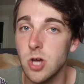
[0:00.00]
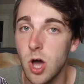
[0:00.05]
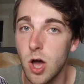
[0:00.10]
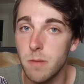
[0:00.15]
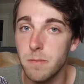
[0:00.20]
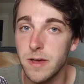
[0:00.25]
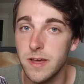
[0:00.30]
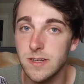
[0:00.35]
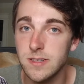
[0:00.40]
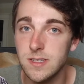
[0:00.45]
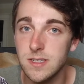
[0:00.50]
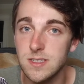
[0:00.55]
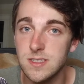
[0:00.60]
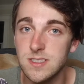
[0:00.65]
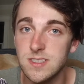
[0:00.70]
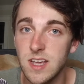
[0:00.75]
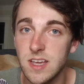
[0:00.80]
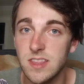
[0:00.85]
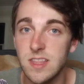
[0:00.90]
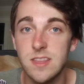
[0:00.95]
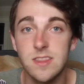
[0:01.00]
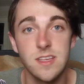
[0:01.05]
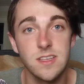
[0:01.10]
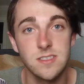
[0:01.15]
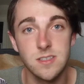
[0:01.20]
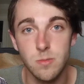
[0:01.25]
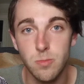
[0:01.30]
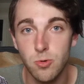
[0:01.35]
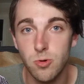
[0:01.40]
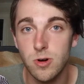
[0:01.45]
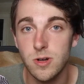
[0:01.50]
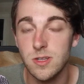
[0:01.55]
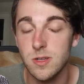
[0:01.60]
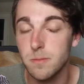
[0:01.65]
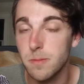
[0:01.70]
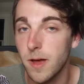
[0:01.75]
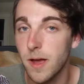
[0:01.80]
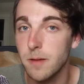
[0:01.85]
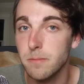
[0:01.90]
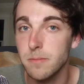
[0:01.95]
comment and say that they support
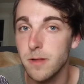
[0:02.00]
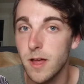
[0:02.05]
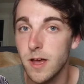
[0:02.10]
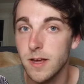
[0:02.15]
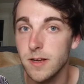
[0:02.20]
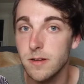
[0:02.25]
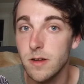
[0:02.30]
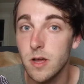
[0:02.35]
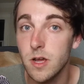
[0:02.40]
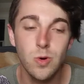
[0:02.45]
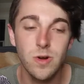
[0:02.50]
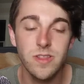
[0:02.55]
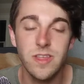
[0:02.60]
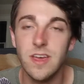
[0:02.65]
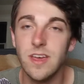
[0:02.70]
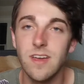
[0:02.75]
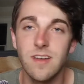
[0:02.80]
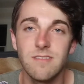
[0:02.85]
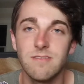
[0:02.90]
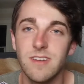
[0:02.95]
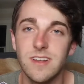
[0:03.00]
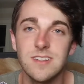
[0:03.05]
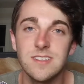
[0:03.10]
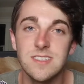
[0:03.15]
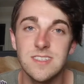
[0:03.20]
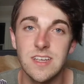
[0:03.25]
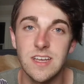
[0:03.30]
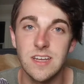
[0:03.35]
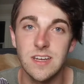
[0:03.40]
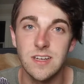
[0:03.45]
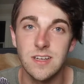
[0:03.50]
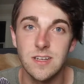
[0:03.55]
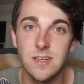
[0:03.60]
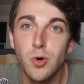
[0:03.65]
the pipeline. Who are they convincing?